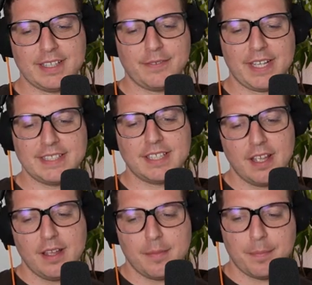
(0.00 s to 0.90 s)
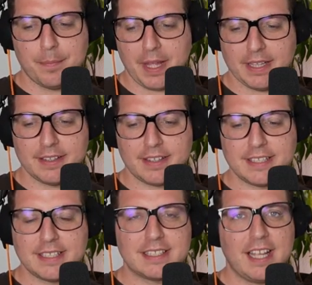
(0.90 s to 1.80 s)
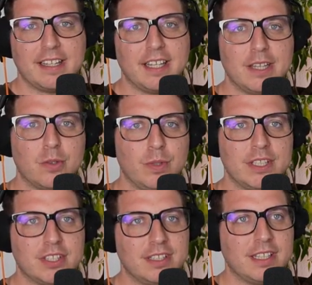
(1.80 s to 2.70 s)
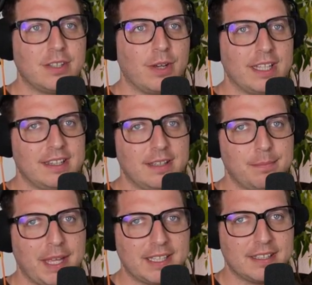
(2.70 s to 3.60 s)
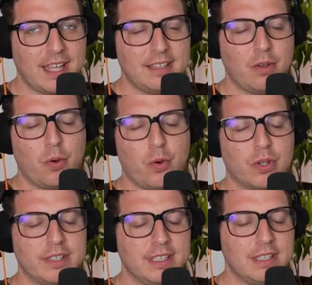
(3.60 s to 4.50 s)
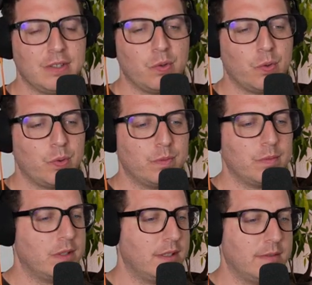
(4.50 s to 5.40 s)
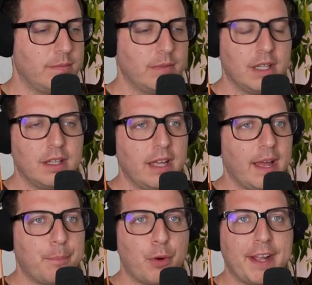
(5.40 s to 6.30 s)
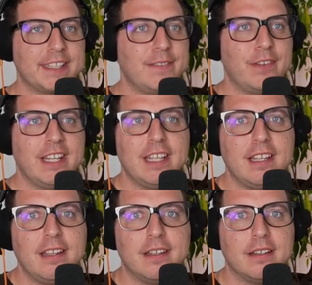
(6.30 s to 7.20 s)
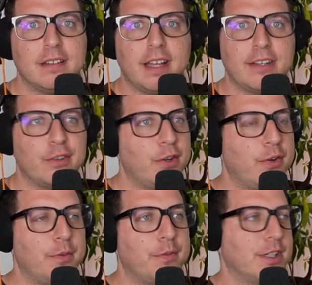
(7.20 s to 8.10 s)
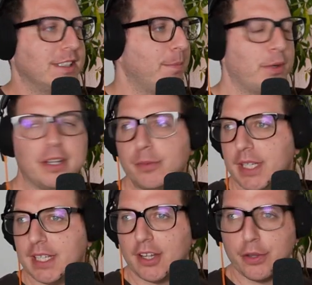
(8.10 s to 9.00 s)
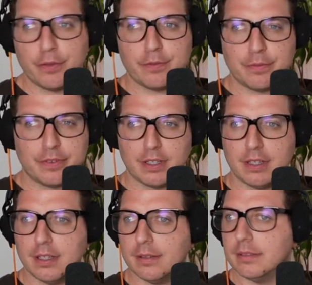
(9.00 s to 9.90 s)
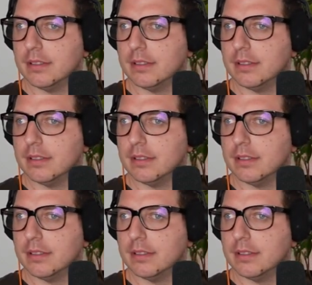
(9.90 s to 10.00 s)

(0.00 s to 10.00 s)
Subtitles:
advice. And this is like intuition that you had back then, or did you proactively, I don't know, for example, I read a lot of